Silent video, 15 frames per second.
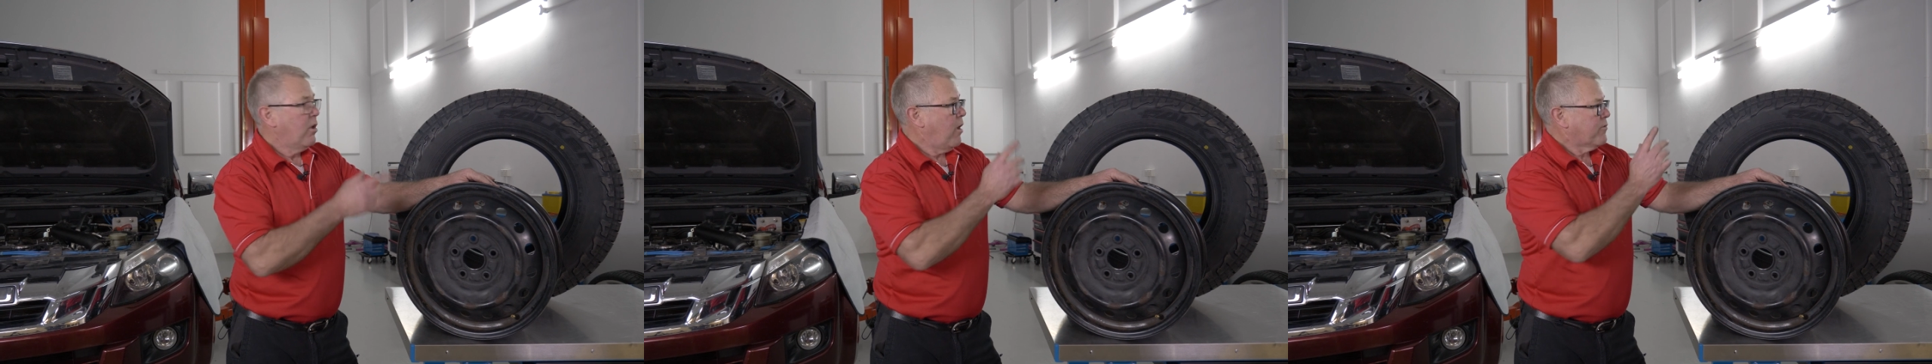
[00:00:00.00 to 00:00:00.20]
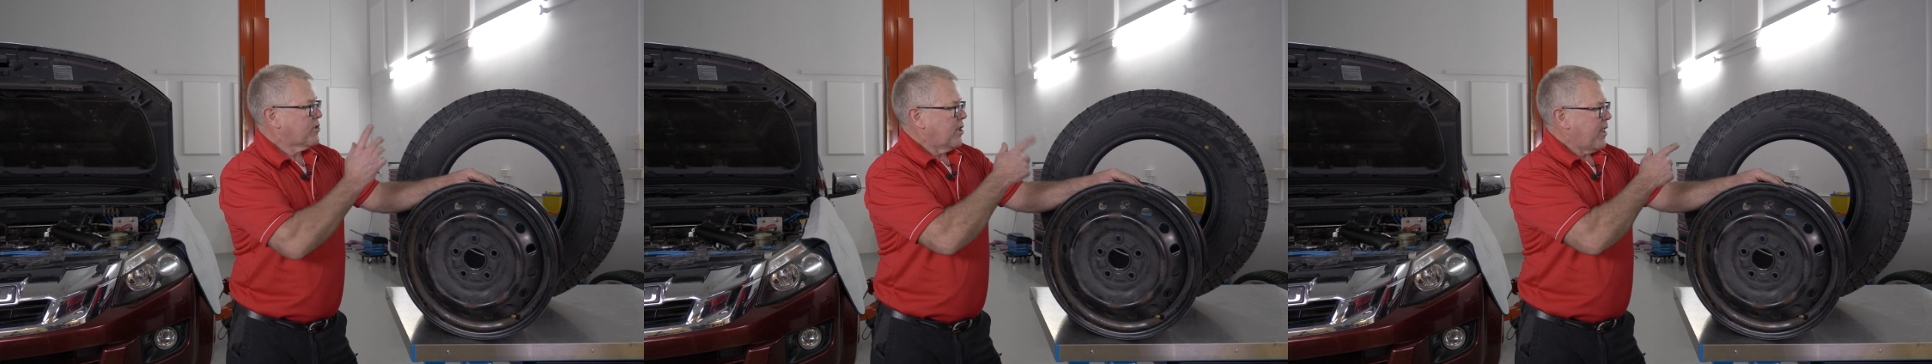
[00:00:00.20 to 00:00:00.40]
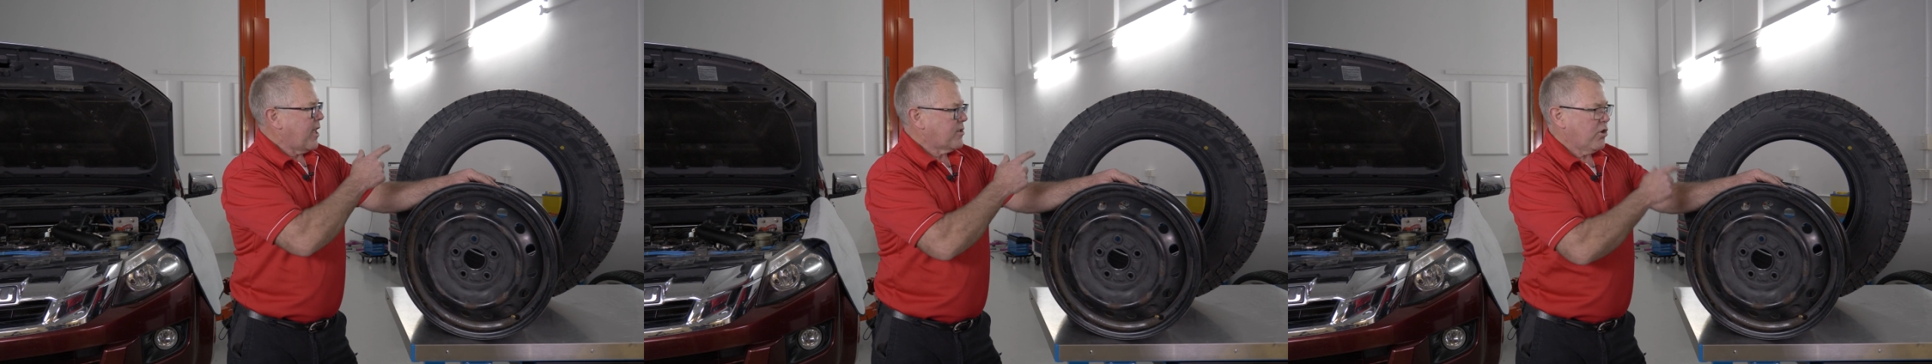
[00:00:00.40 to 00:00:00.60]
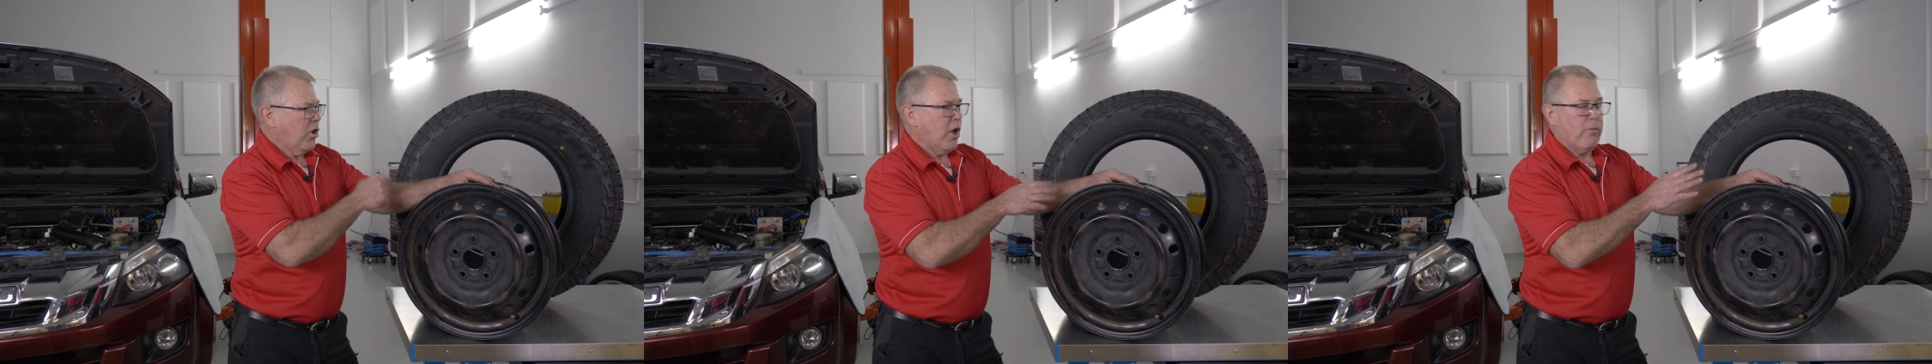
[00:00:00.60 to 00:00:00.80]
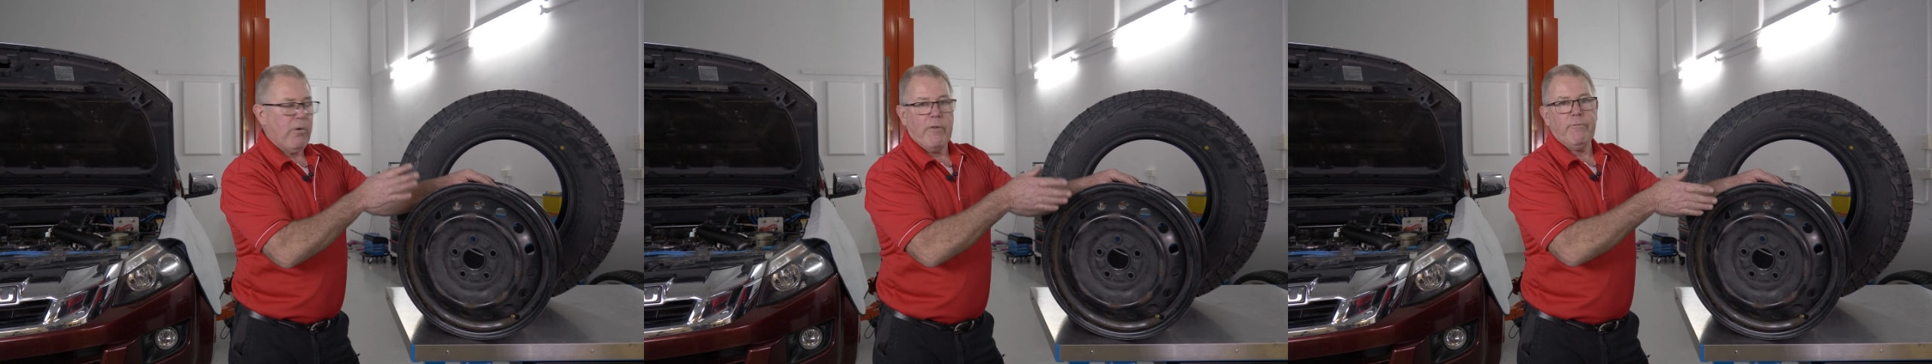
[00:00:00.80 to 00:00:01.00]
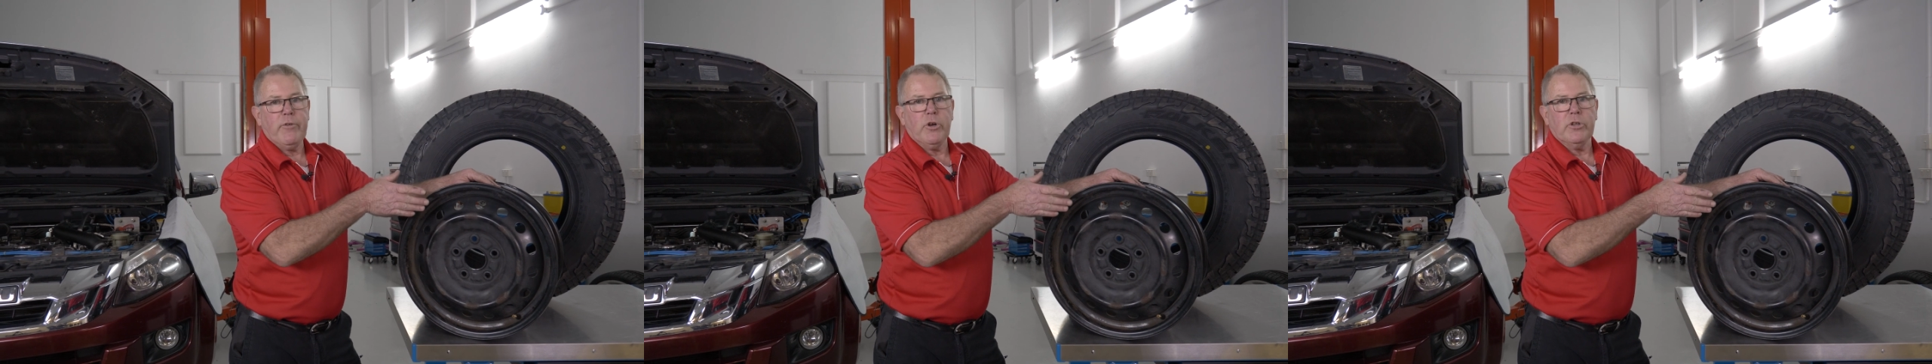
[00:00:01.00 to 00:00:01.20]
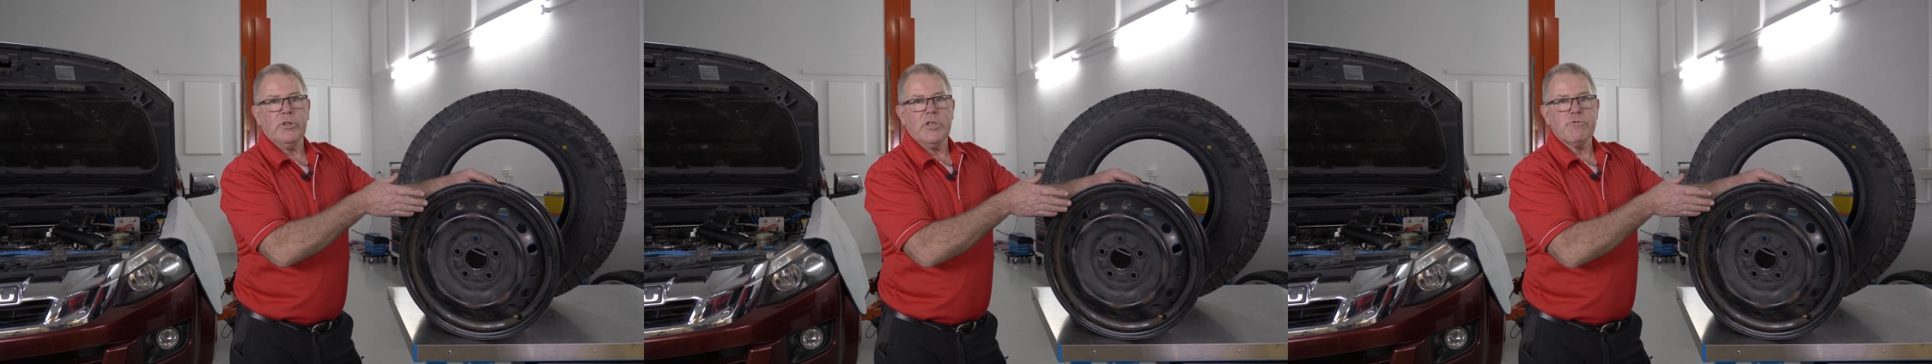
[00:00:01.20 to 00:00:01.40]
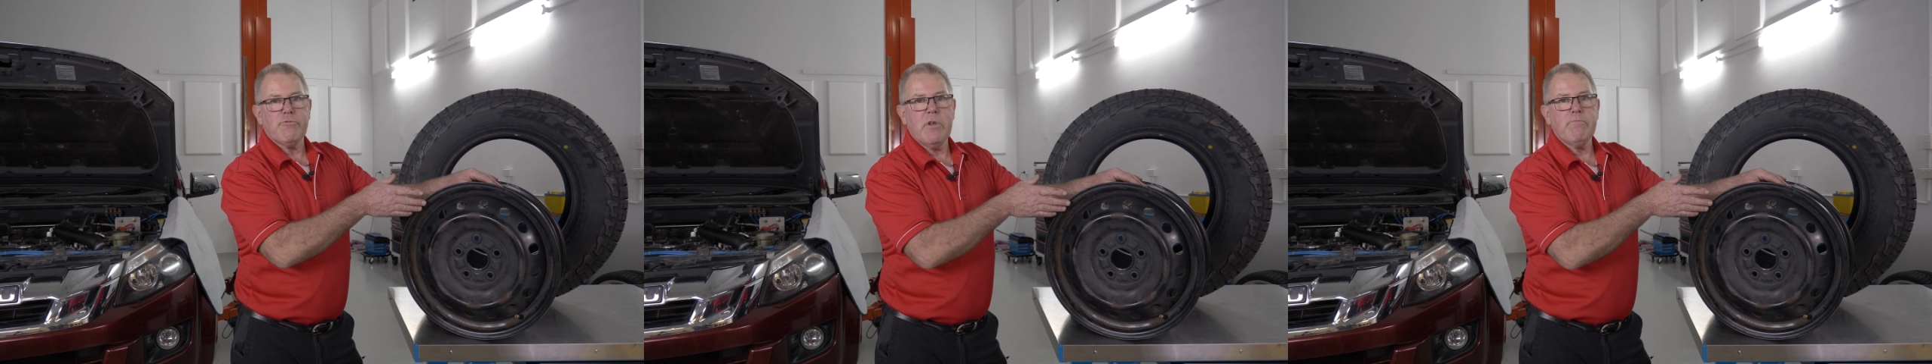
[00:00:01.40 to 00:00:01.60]
obviously that tyre won't fit on
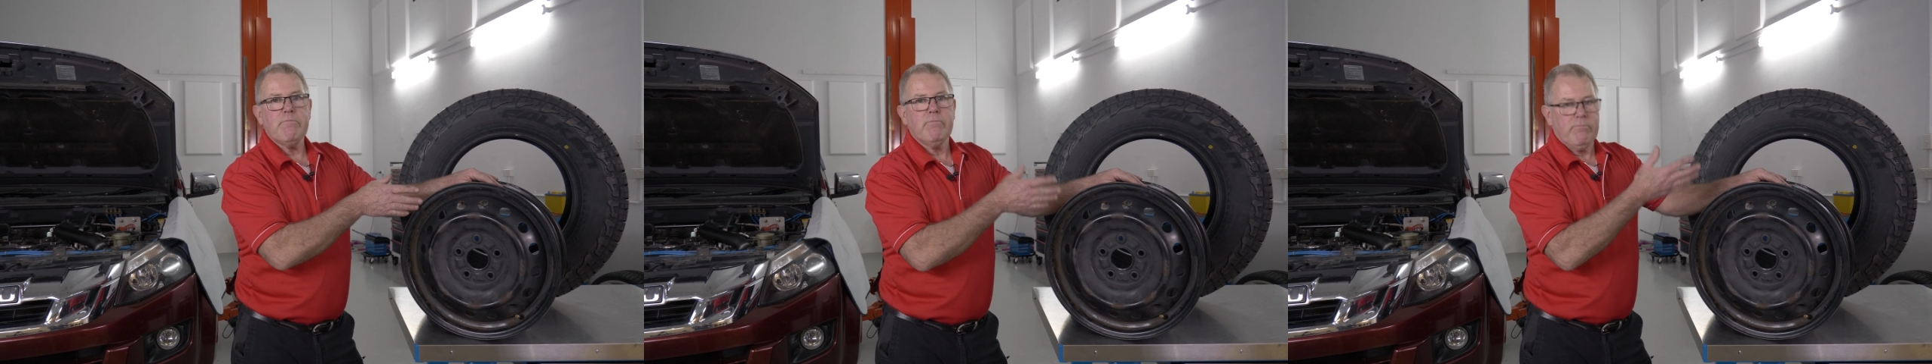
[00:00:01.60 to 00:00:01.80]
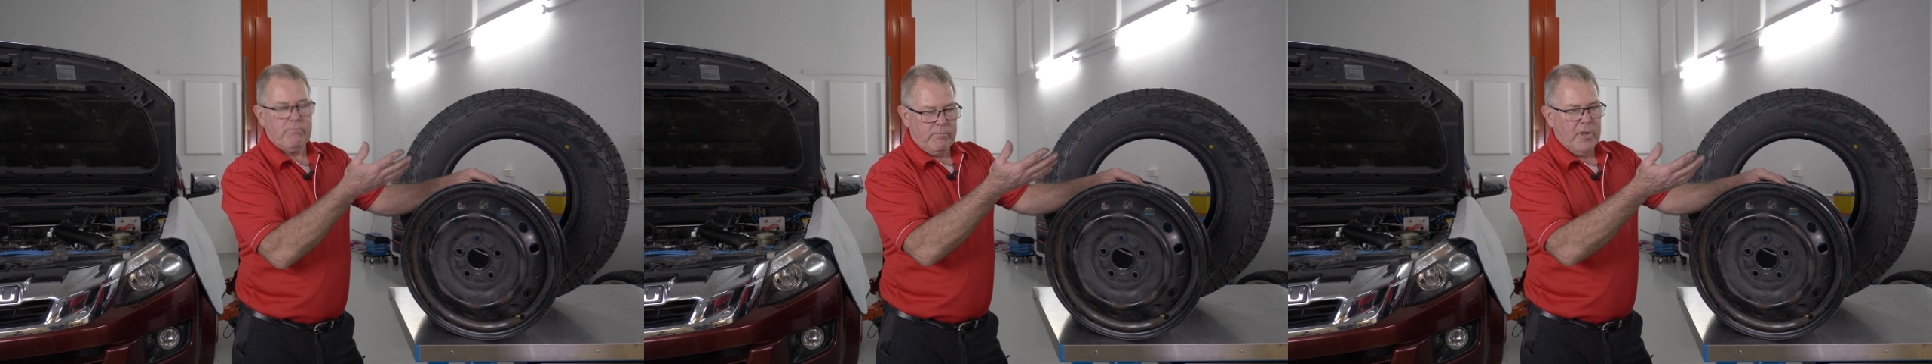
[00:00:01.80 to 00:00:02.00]
this rim,